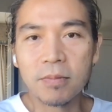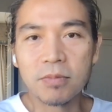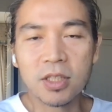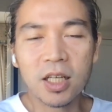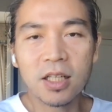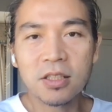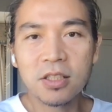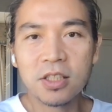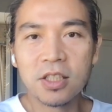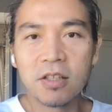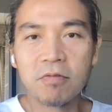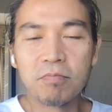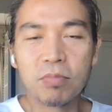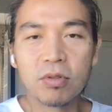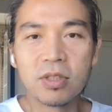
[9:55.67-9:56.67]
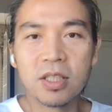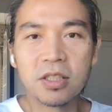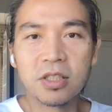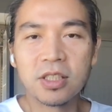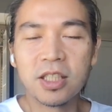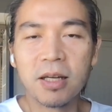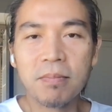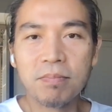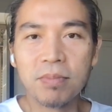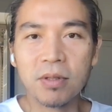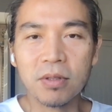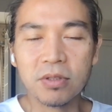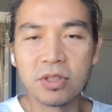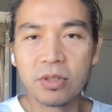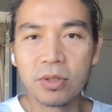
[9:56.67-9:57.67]
tons of Buddhist
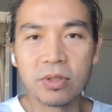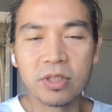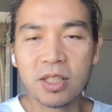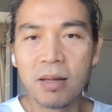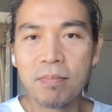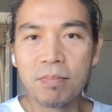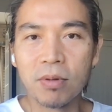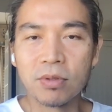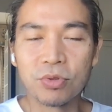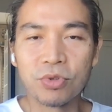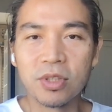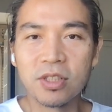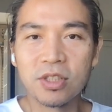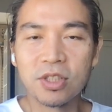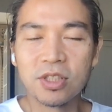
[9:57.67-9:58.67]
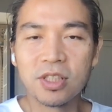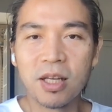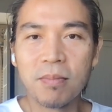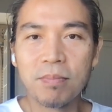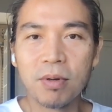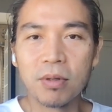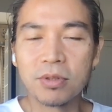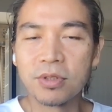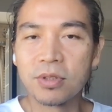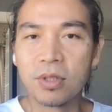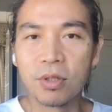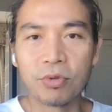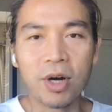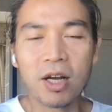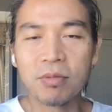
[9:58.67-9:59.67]
temples or religious temples
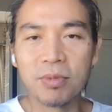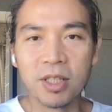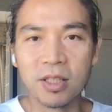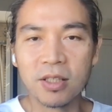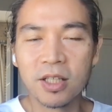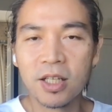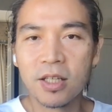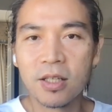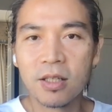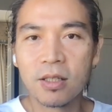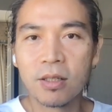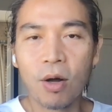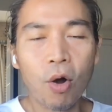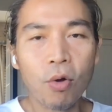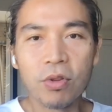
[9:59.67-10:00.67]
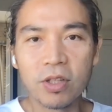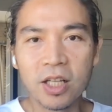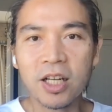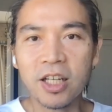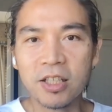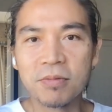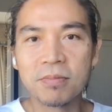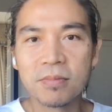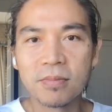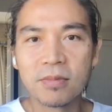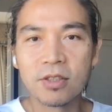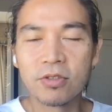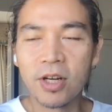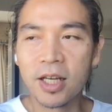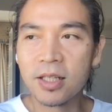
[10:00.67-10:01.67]
around me. all the time,
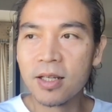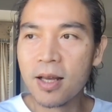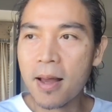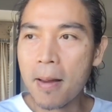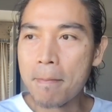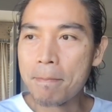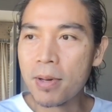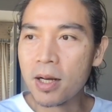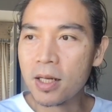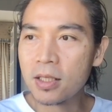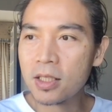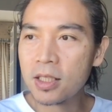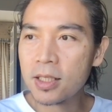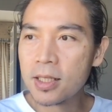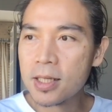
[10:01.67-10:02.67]
right? But